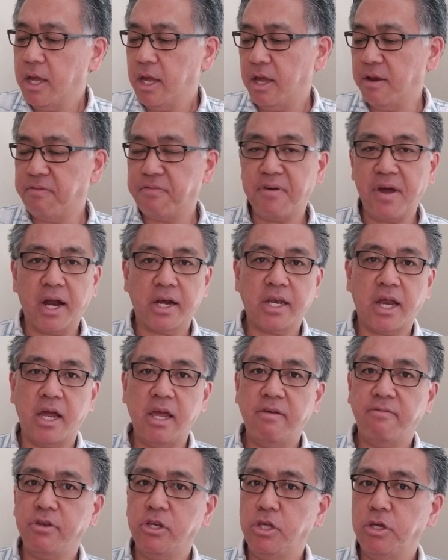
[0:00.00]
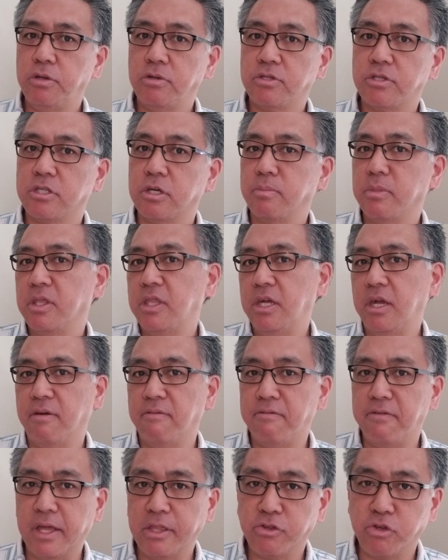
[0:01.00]
In fact, I even used some of the
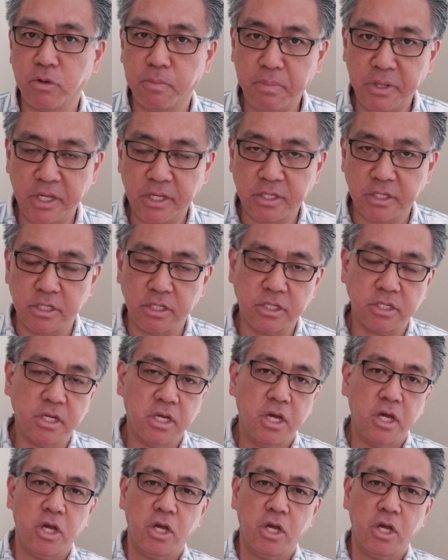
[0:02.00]
inventor pieces.